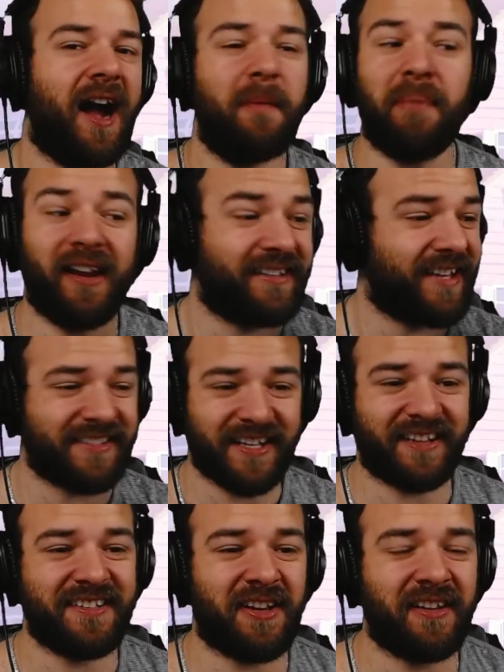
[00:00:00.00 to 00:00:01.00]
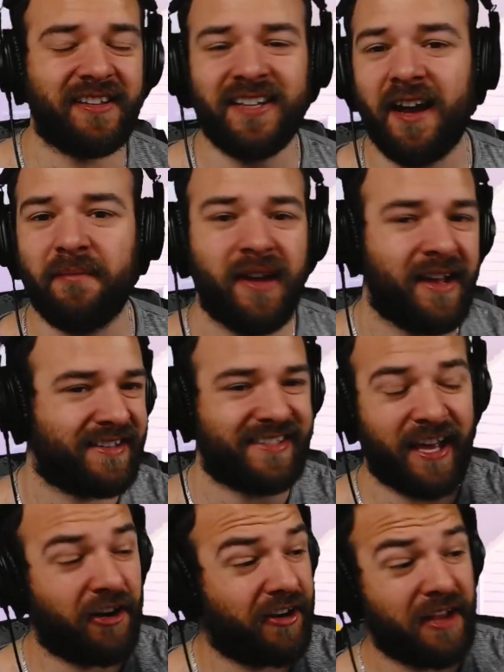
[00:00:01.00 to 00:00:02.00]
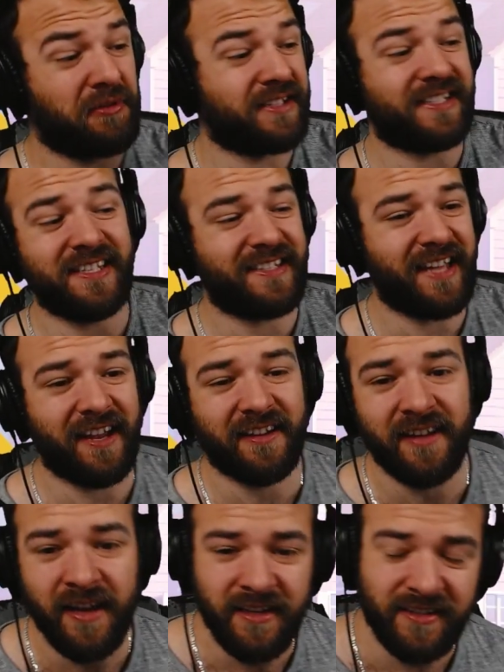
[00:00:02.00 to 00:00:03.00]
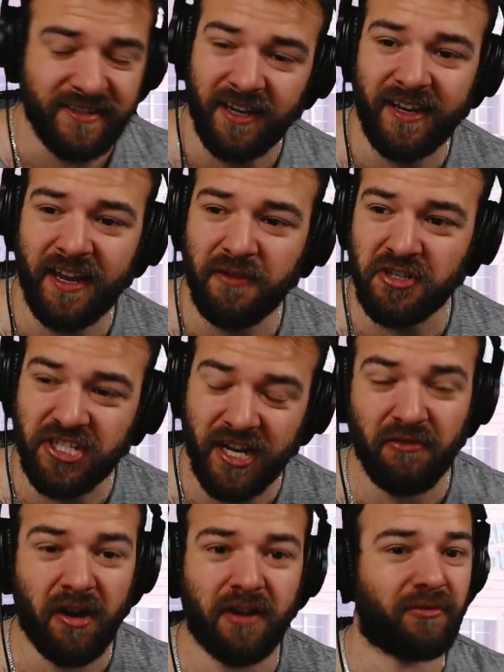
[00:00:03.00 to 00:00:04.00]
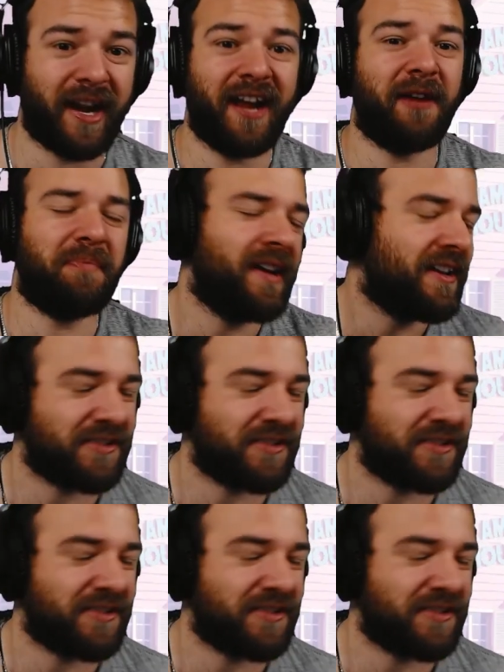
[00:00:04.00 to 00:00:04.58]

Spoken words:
I pilot decks like these all the time. Saturday was this deck, Sunday was Shenron Ramp.